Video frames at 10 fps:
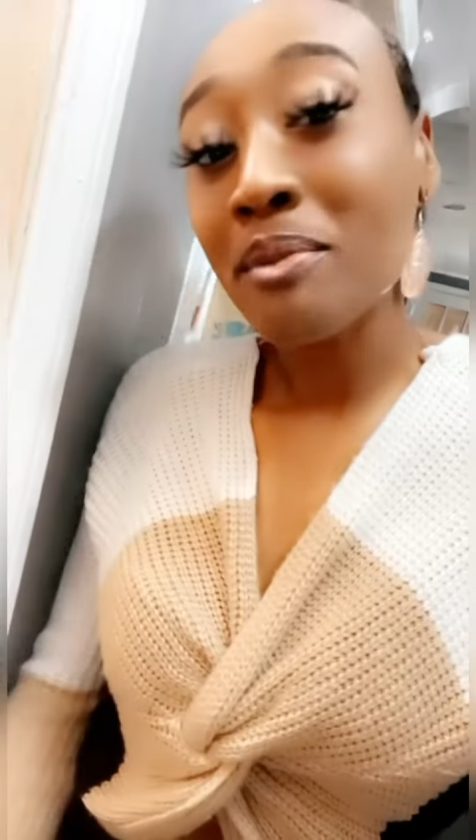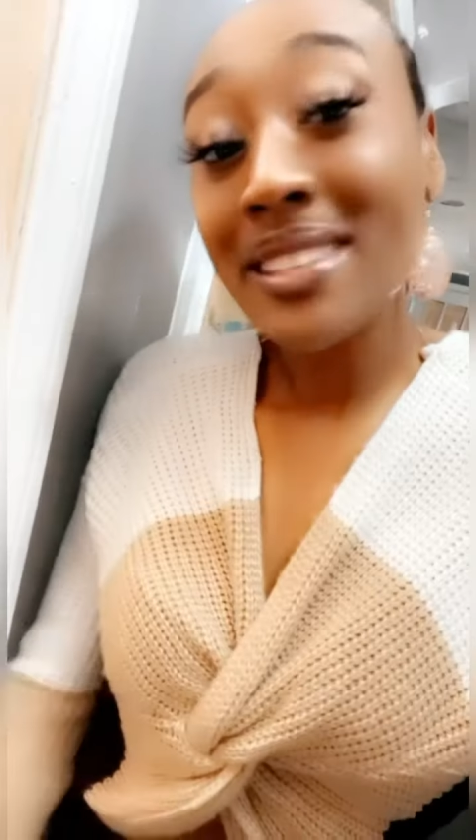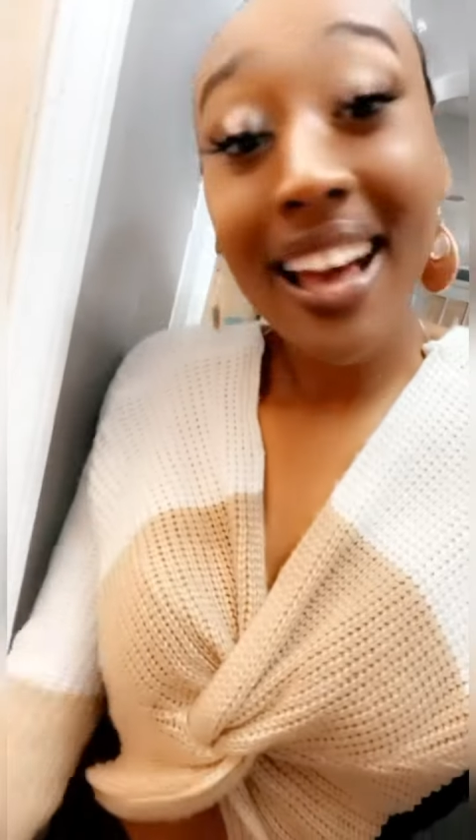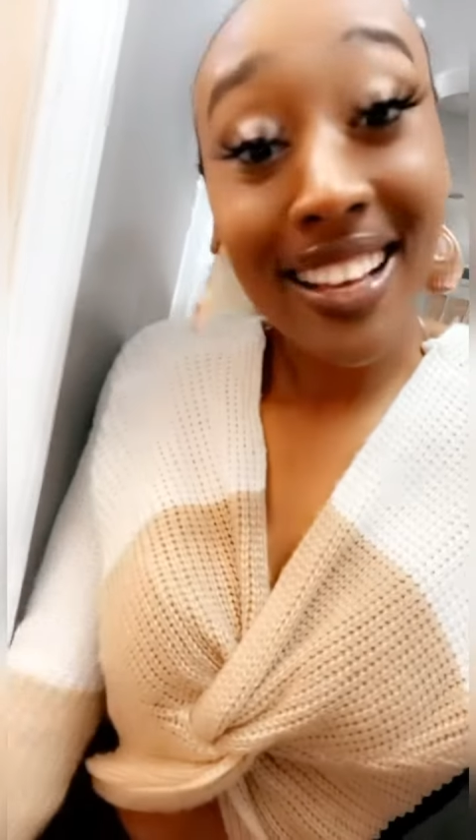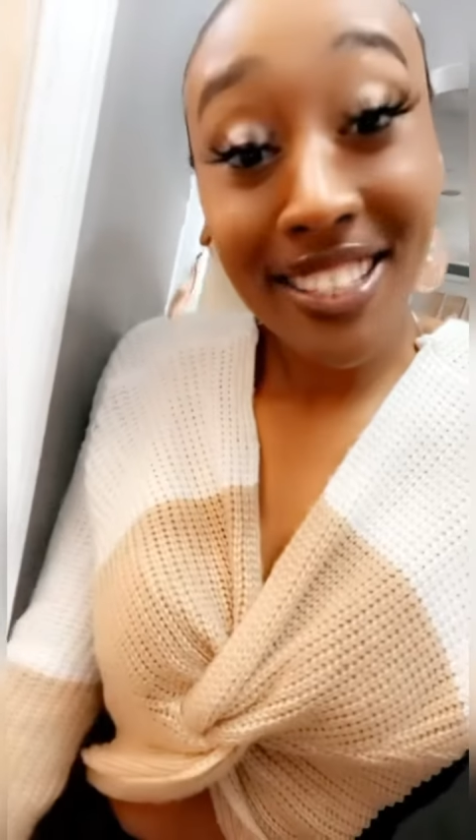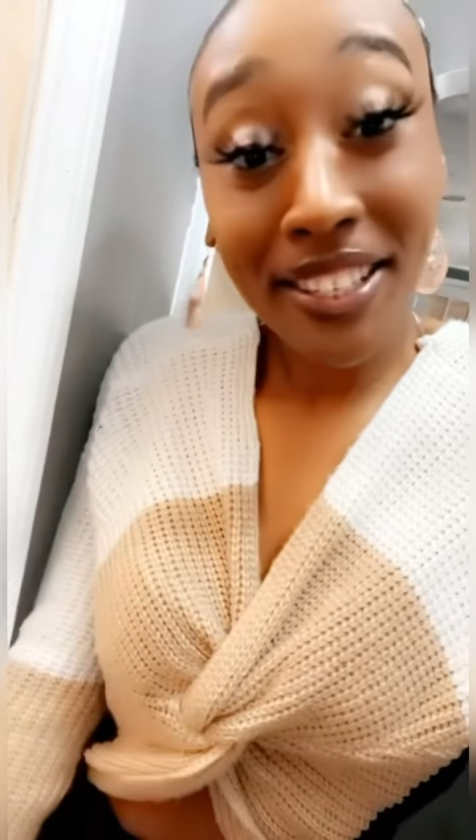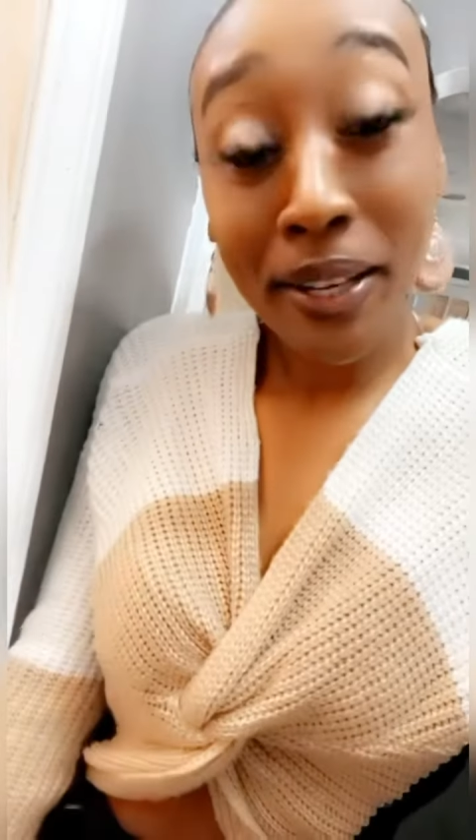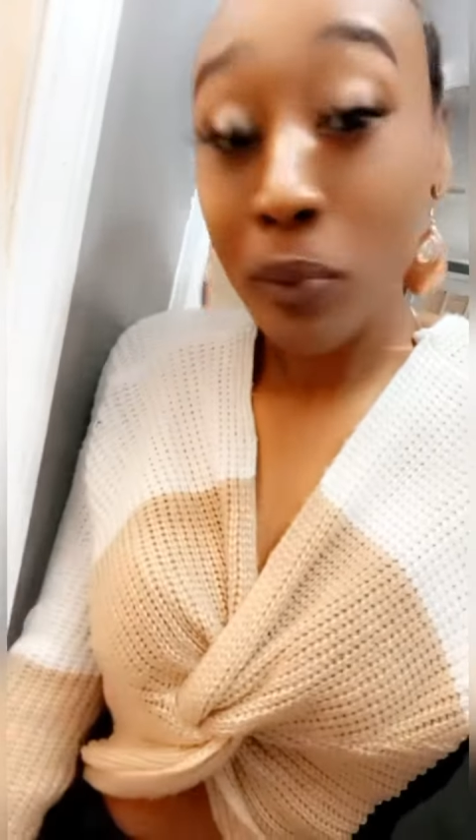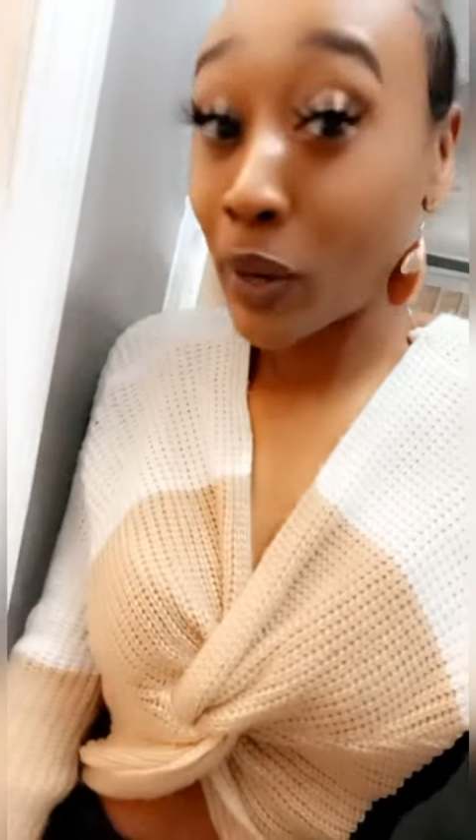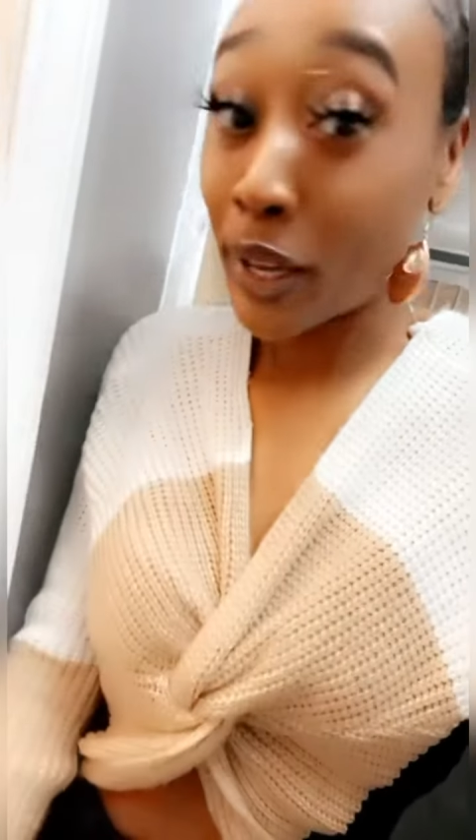
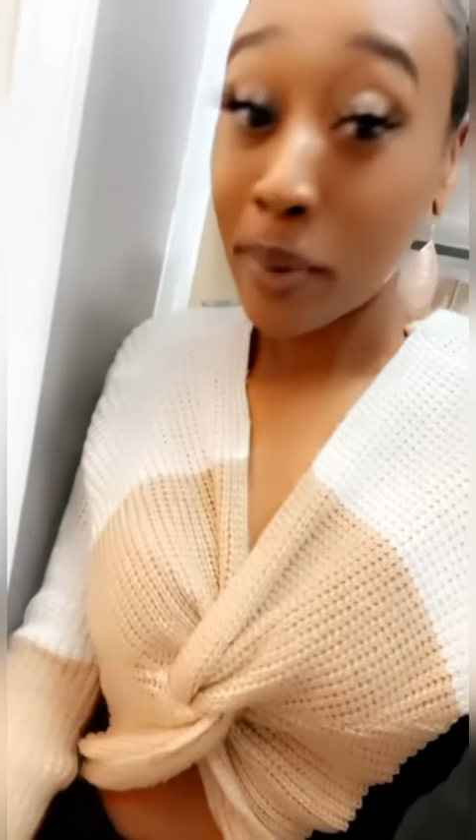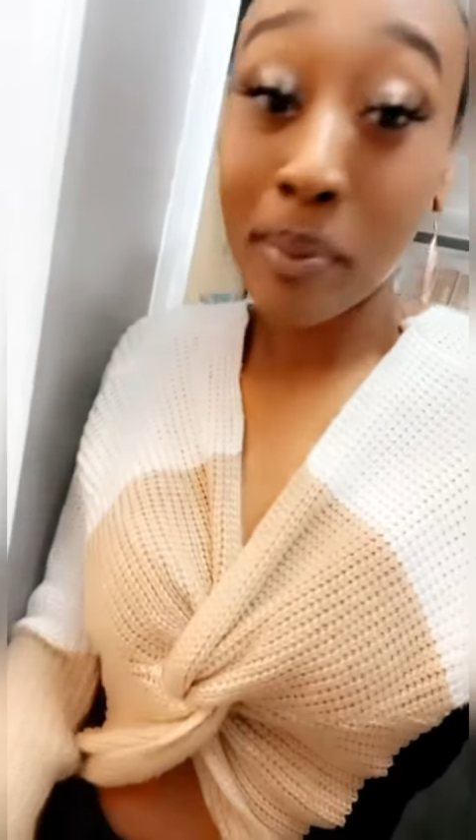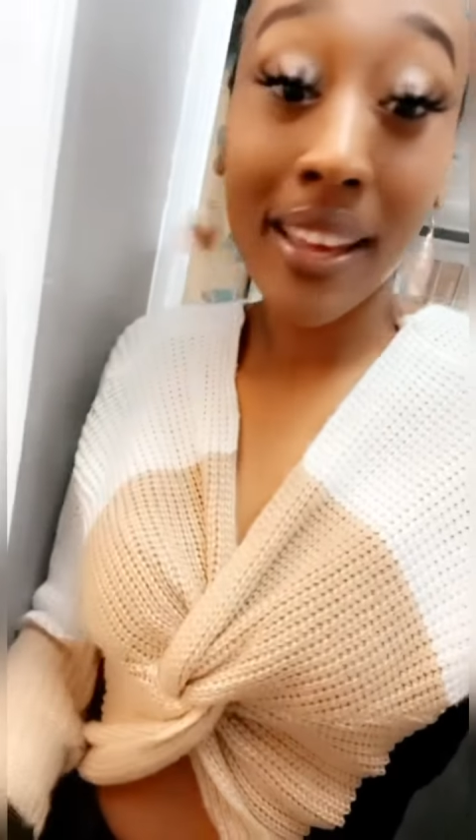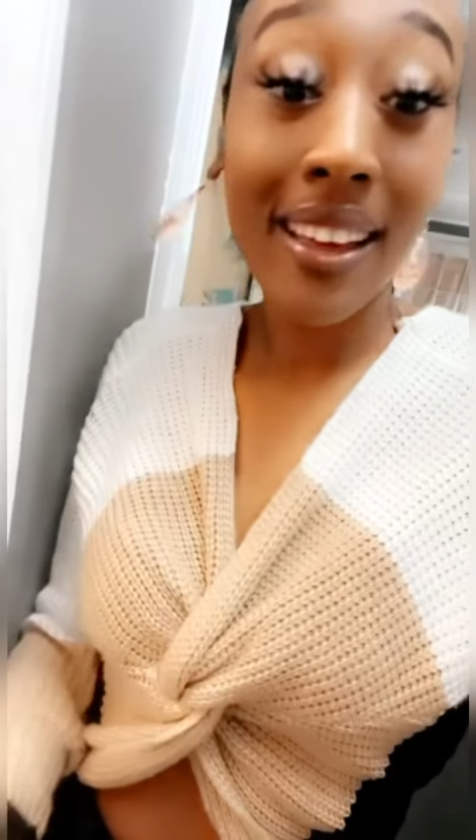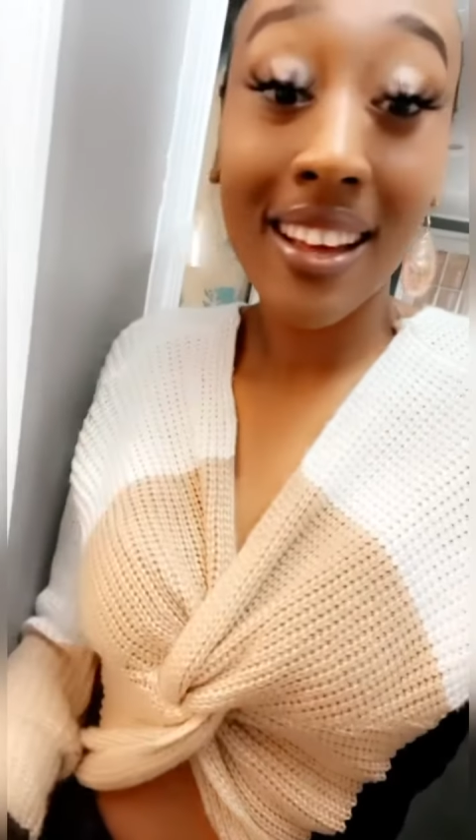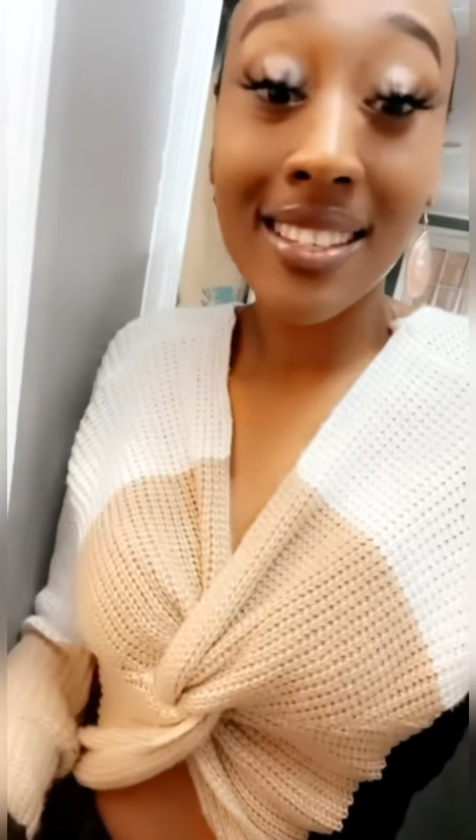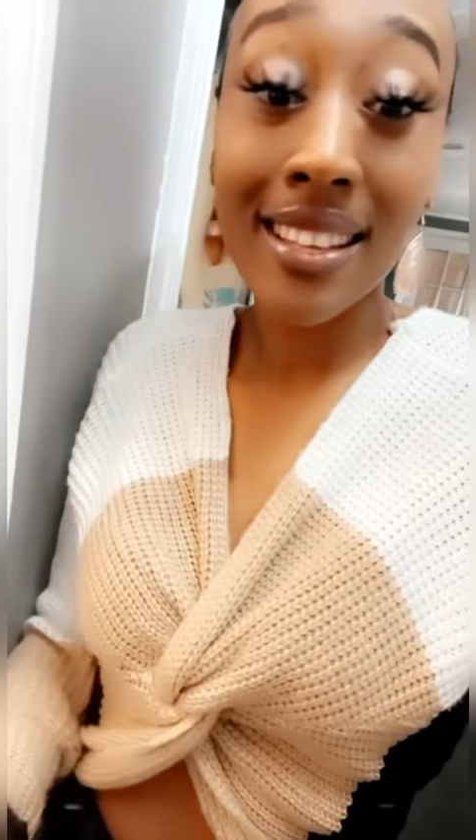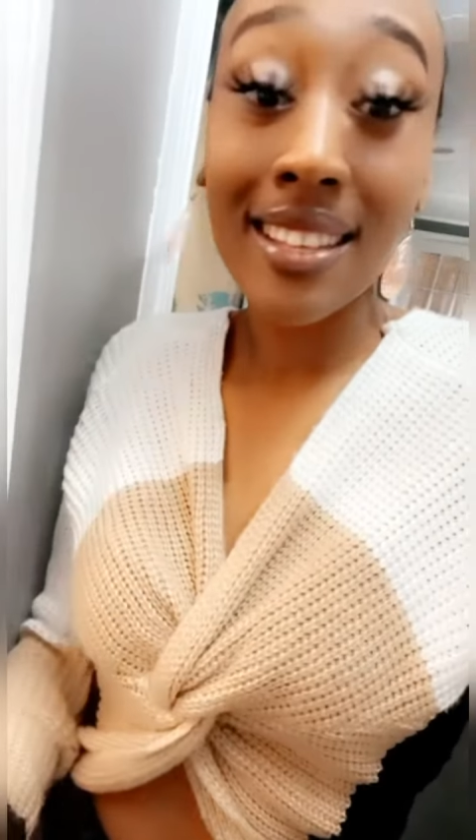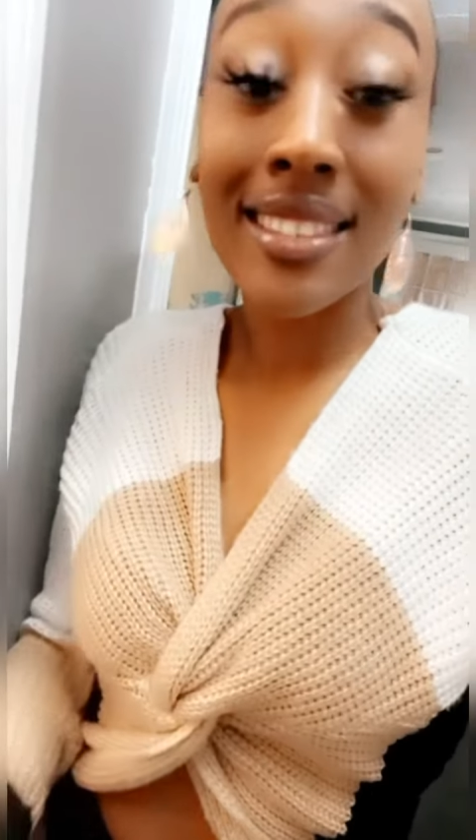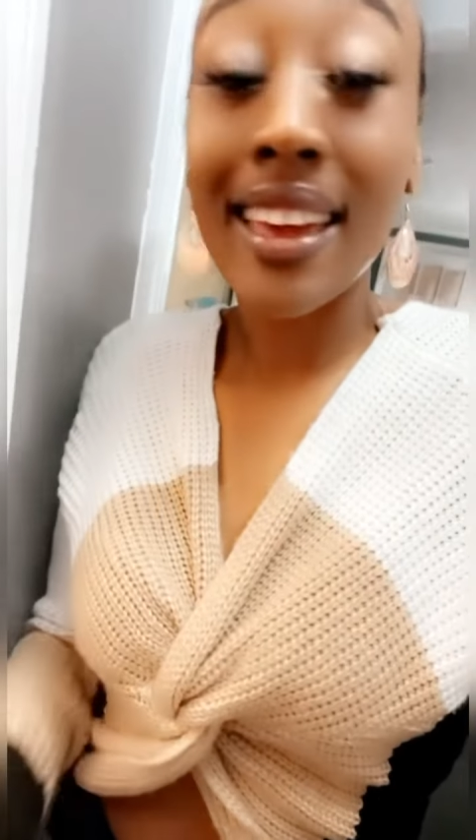Tasha, one of your big cousins,